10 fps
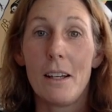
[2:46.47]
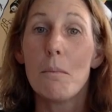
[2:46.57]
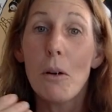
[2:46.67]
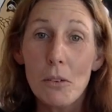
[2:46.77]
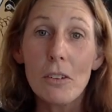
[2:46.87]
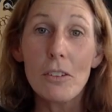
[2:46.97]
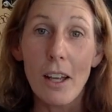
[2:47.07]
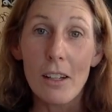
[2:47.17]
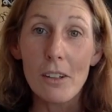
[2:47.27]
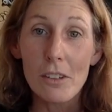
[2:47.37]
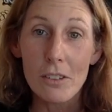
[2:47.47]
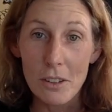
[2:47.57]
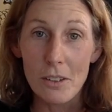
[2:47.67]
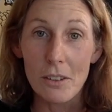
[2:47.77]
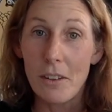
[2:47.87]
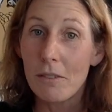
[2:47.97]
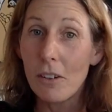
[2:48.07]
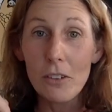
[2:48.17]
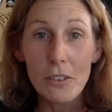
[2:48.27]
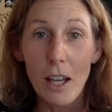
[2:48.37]
Most designers do. The
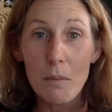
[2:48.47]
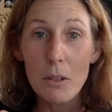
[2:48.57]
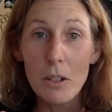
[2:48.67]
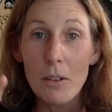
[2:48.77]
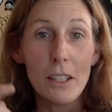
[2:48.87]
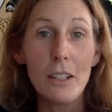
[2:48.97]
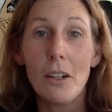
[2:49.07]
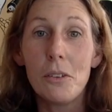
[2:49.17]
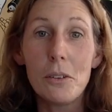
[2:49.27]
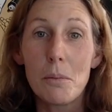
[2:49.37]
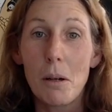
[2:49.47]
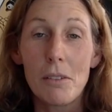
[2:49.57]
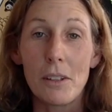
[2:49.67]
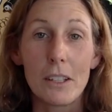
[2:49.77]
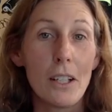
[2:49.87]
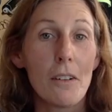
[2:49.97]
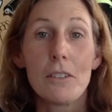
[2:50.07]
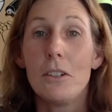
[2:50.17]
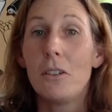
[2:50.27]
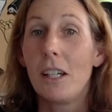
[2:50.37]
first time you do it, you don't do it perfect. You have
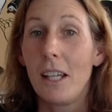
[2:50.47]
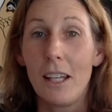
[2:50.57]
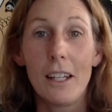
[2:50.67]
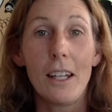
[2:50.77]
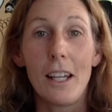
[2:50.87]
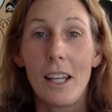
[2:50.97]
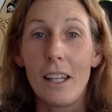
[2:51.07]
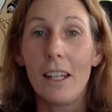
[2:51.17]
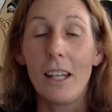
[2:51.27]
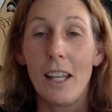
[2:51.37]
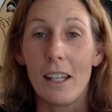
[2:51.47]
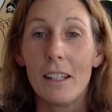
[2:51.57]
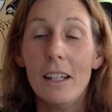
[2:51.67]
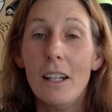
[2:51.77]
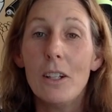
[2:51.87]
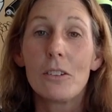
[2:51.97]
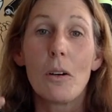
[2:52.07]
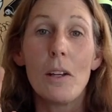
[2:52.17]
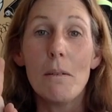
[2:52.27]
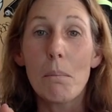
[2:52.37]
to do it again and again and again.
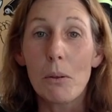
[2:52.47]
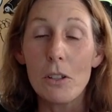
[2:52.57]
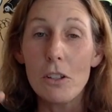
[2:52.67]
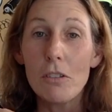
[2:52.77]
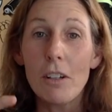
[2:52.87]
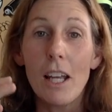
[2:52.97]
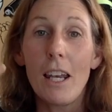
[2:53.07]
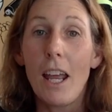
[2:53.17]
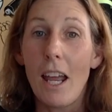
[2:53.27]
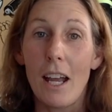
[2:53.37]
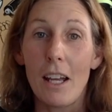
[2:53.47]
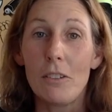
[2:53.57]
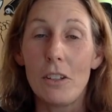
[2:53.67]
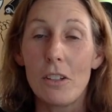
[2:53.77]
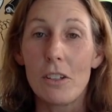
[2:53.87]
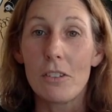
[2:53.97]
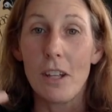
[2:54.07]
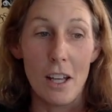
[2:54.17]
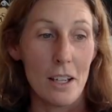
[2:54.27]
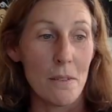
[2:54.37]
So improve and add to your
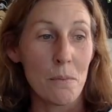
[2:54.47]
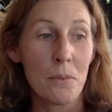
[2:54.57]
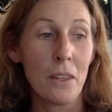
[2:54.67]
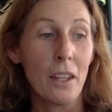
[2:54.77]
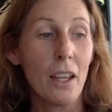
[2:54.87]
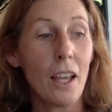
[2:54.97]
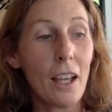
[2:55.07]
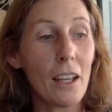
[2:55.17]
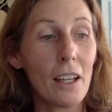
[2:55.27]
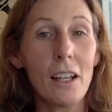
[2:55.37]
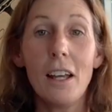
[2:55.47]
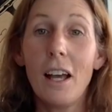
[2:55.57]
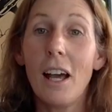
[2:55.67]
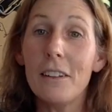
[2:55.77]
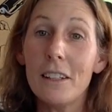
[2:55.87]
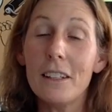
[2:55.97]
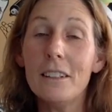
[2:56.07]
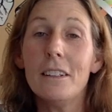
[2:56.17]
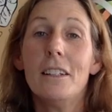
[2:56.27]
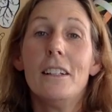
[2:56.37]
design. And then
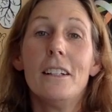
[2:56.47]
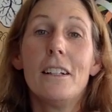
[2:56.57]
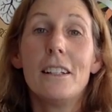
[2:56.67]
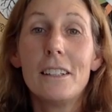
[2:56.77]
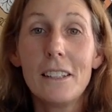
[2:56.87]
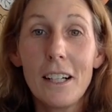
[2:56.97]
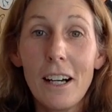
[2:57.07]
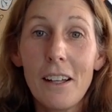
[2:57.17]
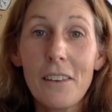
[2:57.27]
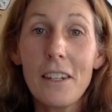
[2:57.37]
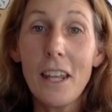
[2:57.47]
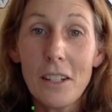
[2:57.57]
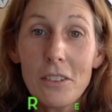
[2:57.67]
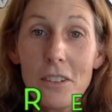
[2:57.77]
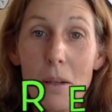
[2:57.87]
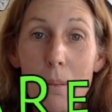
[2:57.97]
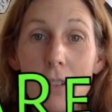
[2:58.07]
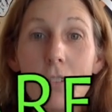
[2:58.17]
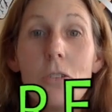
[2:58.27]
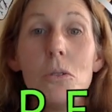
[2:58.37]
the next step
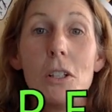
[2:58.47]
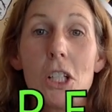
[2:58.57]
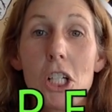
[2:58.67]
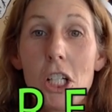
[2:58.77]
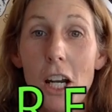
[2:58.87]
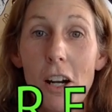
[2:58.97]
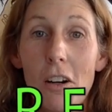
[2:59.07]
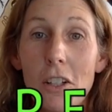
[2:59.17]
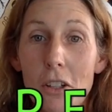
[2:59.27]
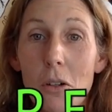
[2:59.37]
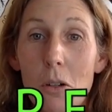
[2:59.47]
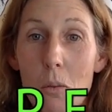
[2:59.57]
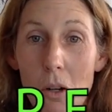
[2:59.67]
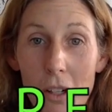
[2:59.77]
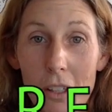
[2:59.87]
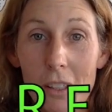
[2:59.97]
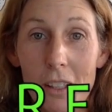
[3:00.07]
is to share your work.